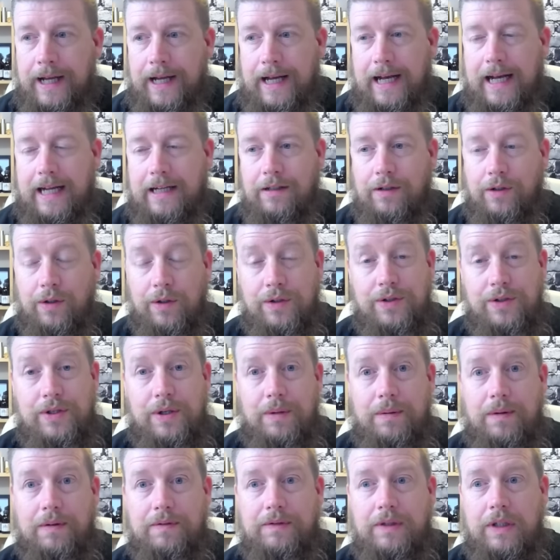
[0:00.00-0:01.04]
And
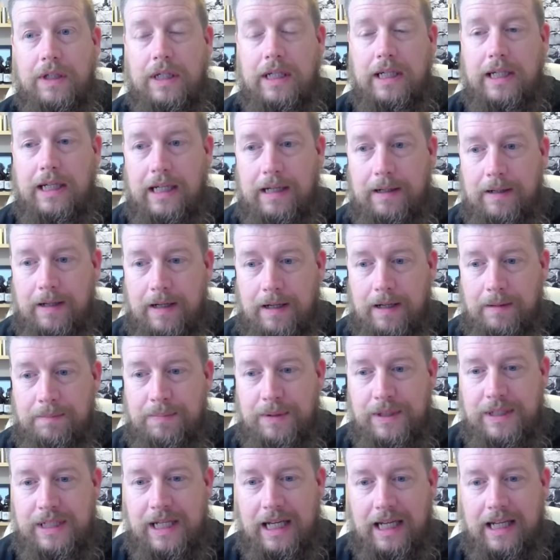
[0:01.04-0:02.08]
also, I've got a
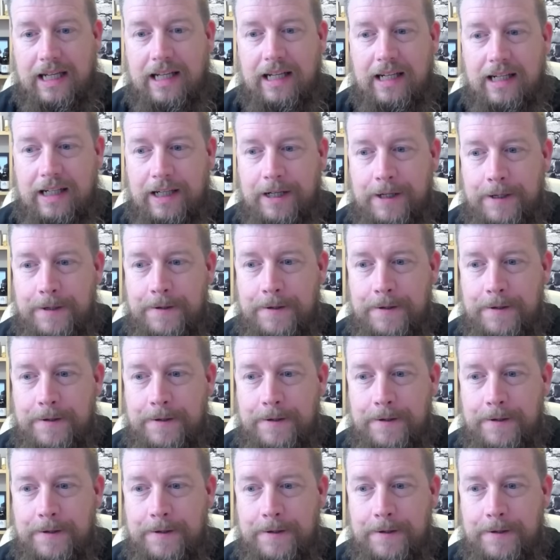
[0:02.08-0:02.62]
particular